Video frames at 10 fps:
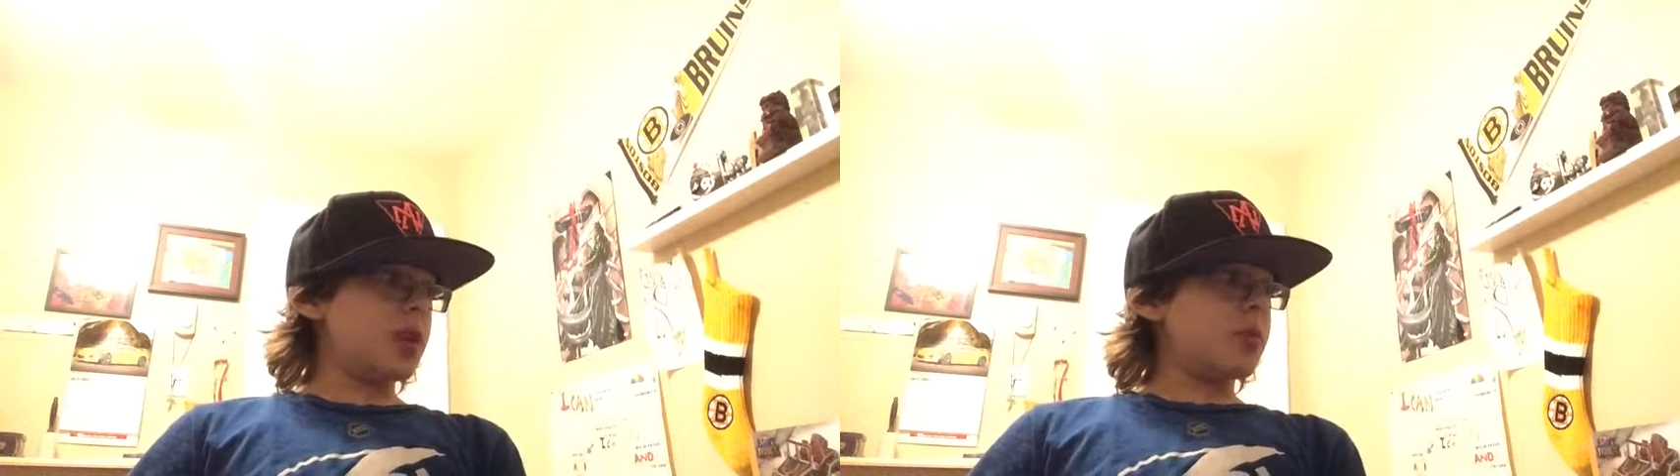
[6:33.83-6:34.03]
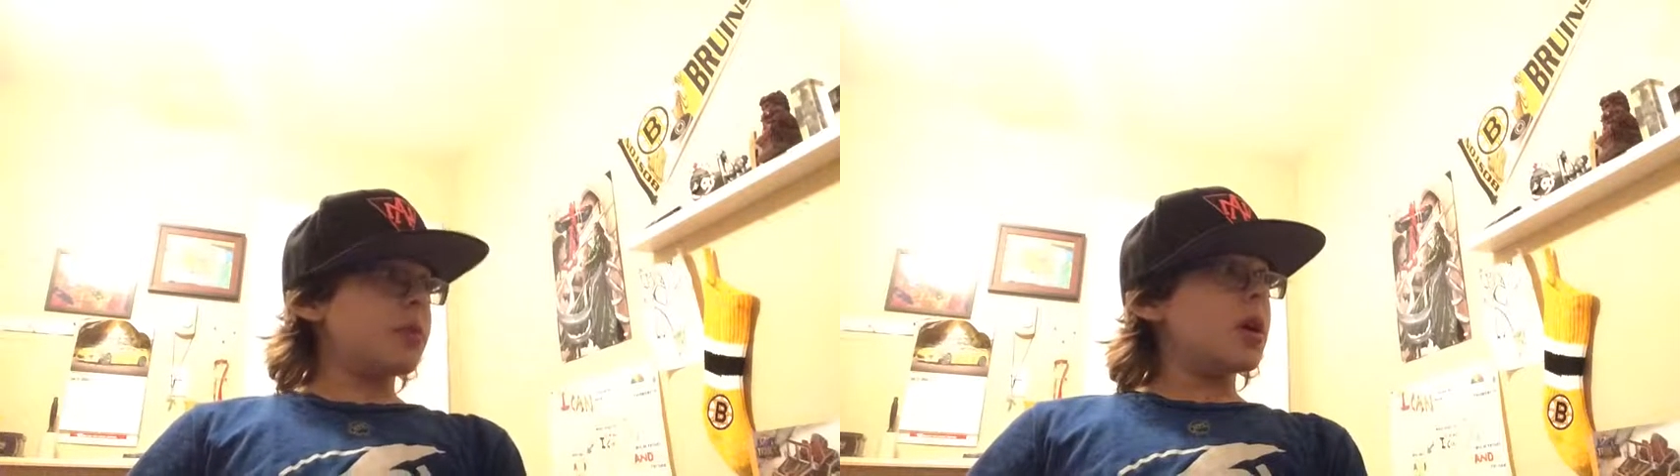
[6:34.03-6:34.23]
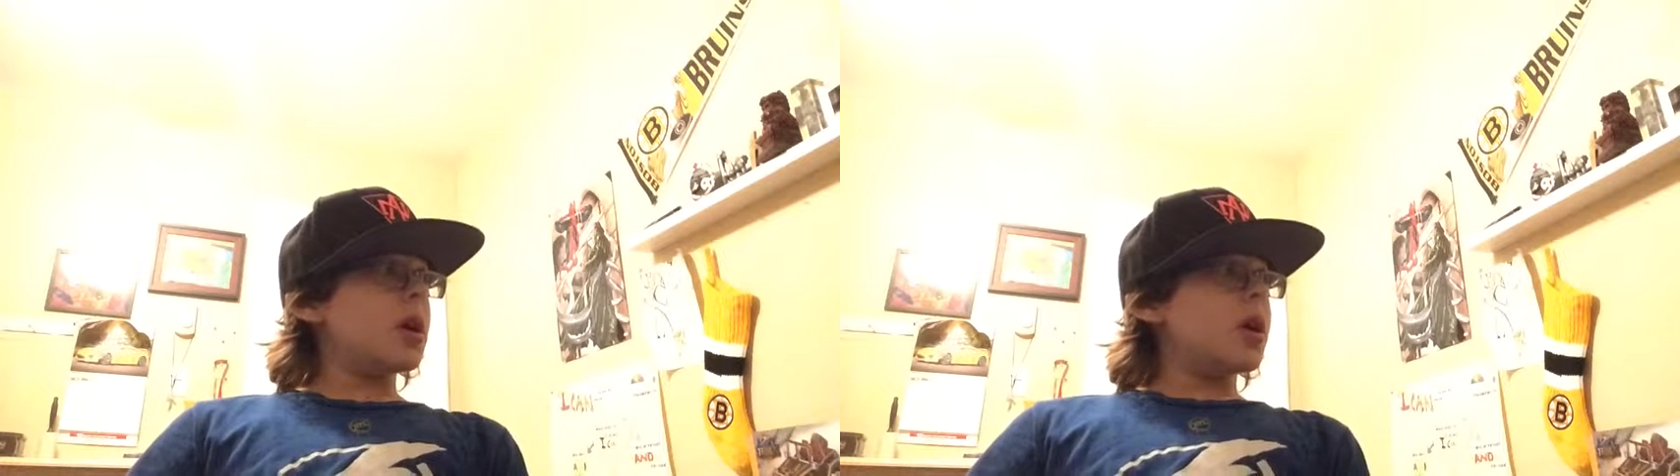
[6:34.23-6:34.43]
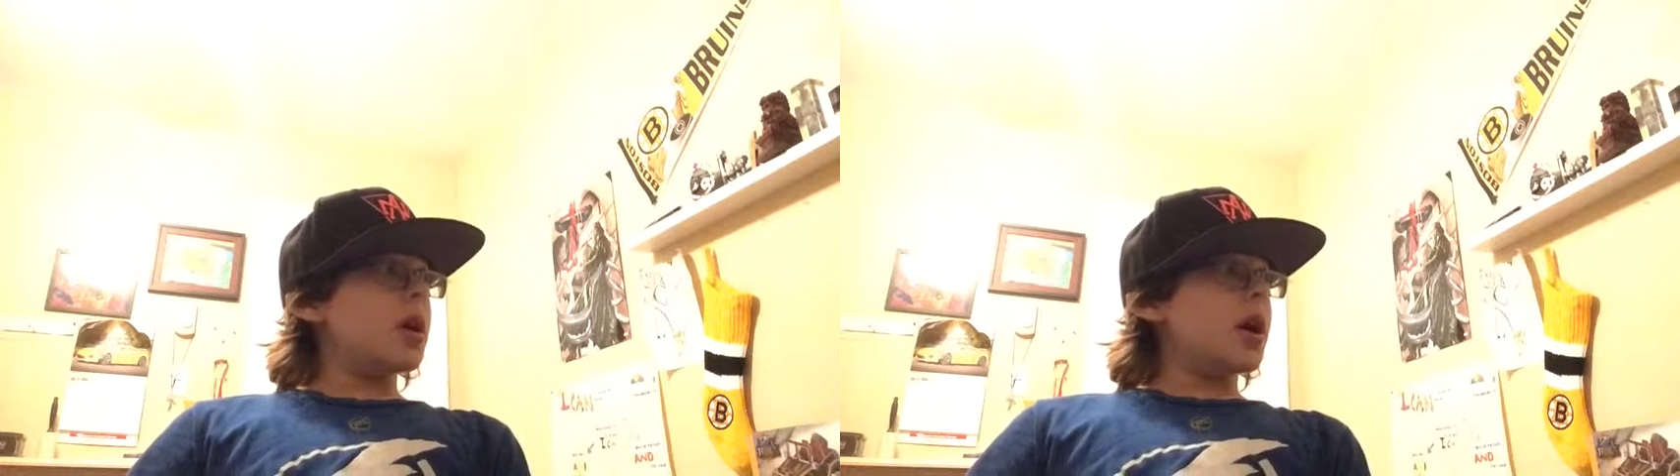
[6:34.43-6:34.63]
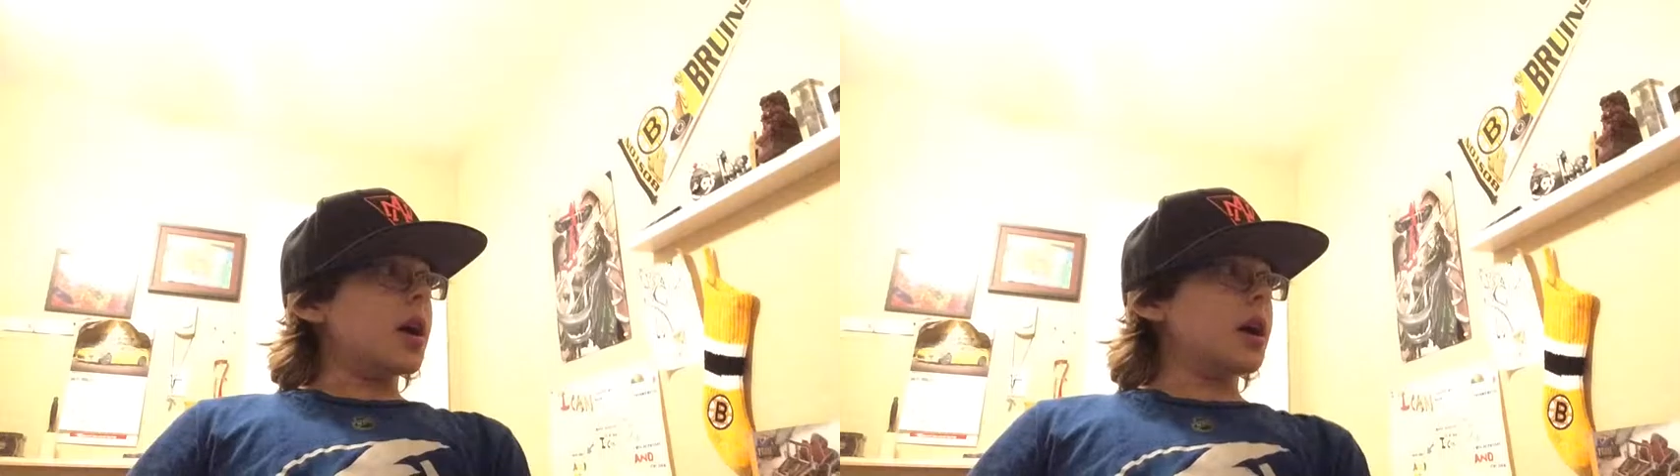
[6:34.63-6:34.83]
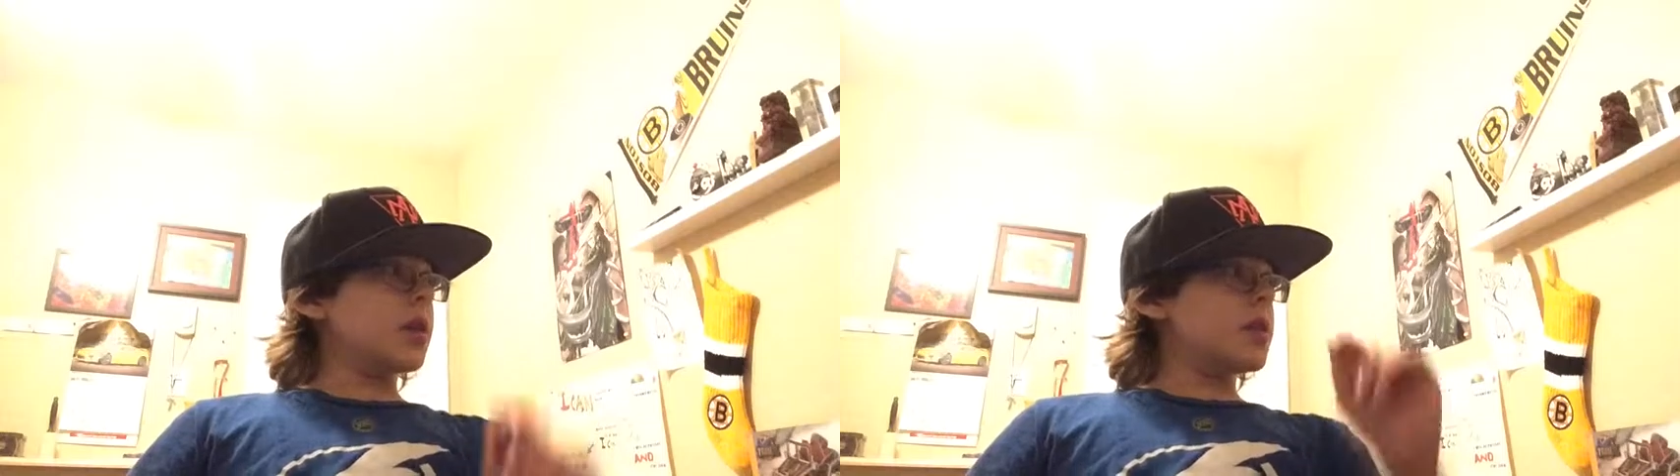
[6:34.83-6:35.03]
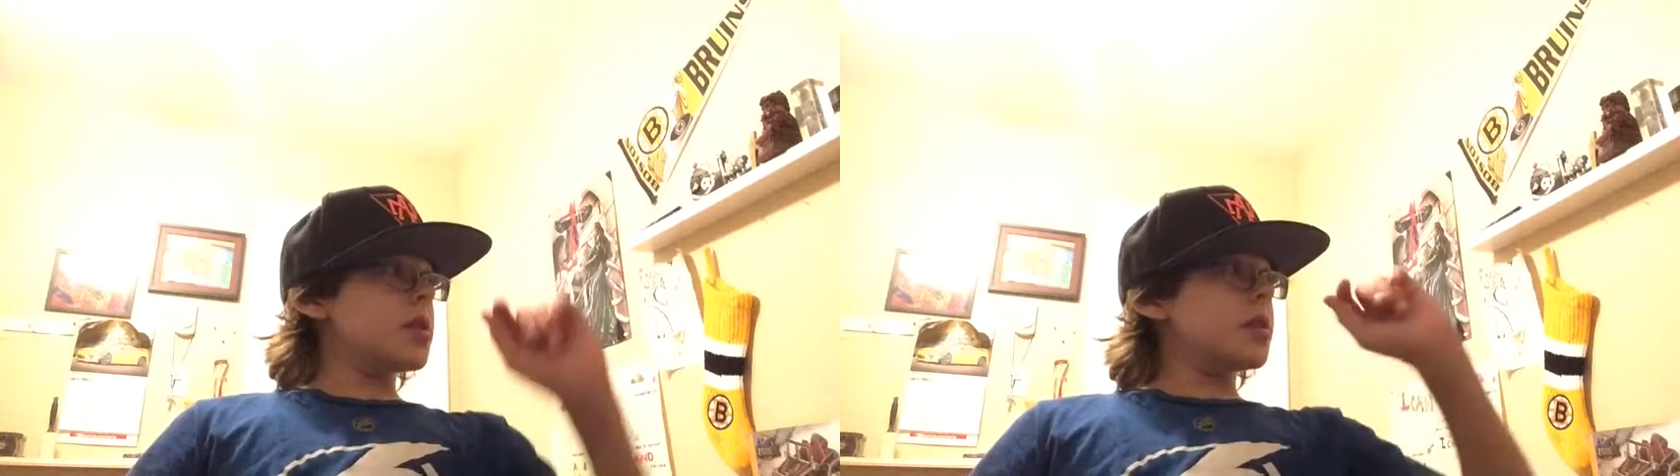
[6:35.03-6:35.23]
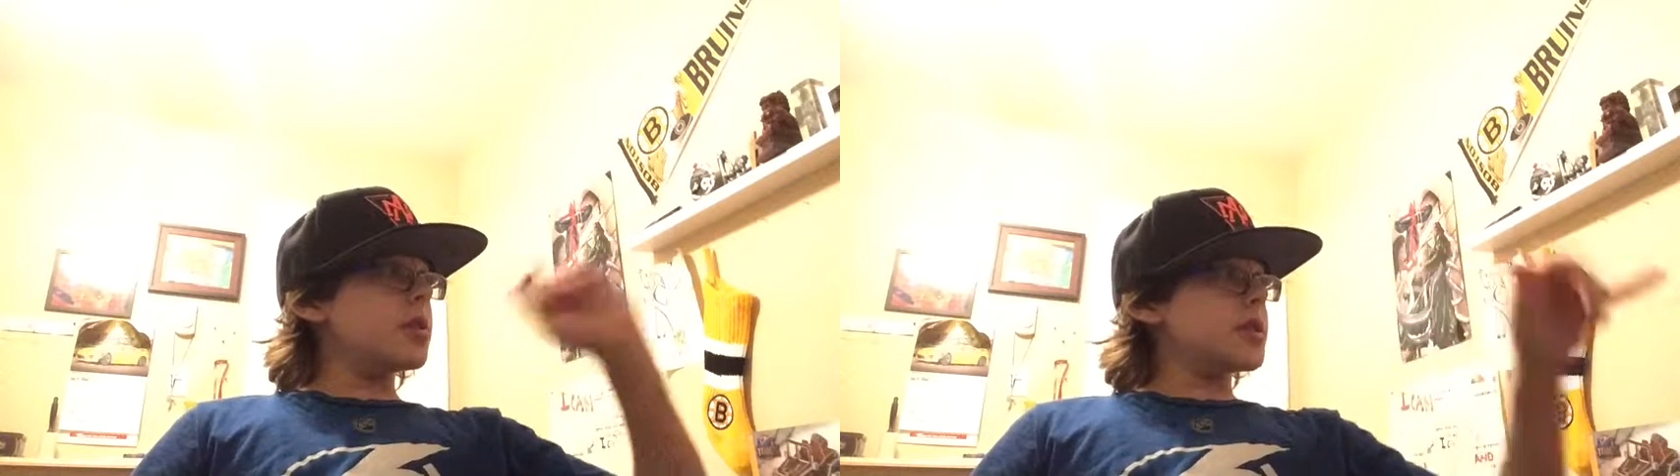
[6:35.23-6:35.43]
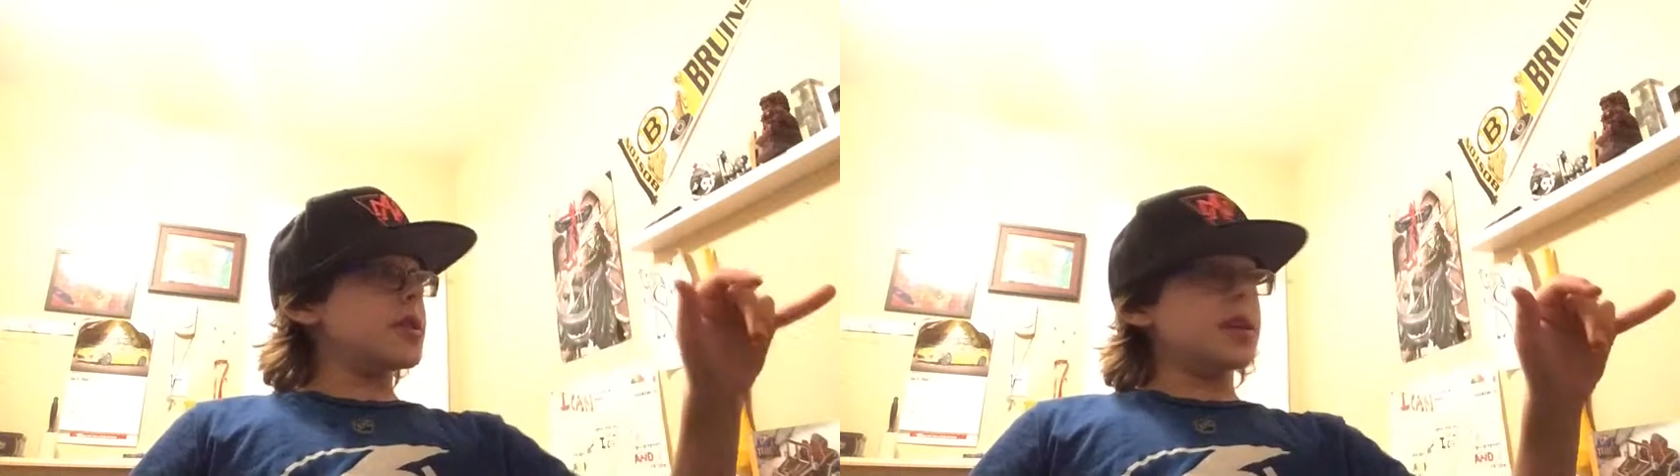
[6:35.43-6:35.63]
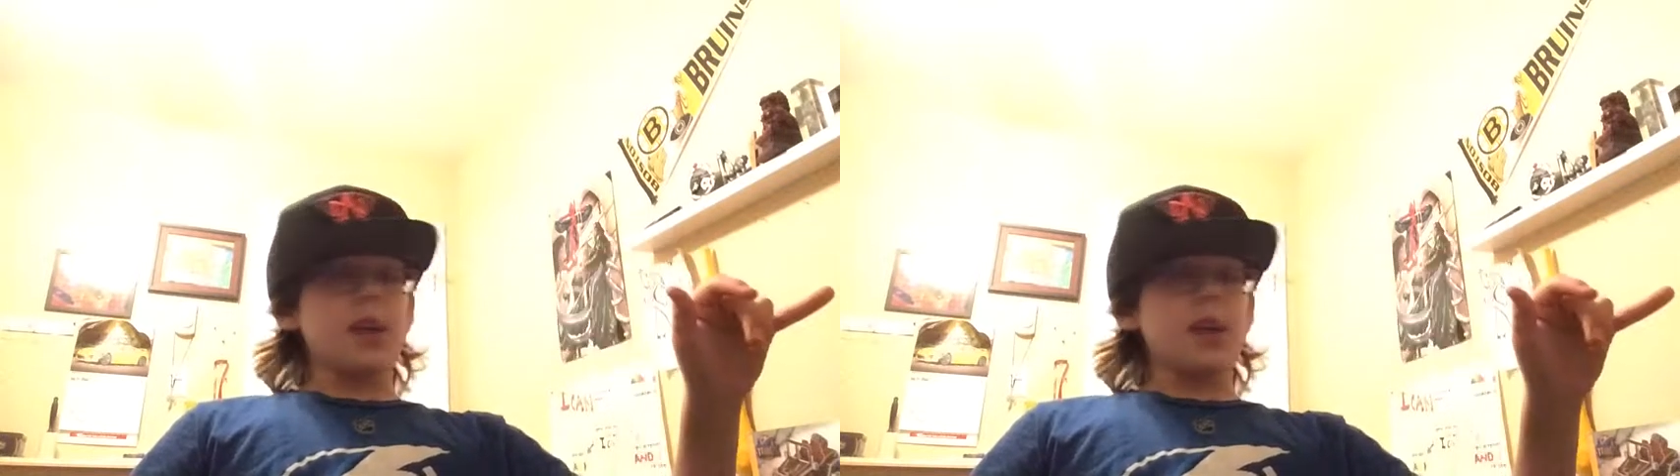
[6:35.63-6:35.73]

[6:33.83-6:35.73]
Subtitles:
Dome. And the CN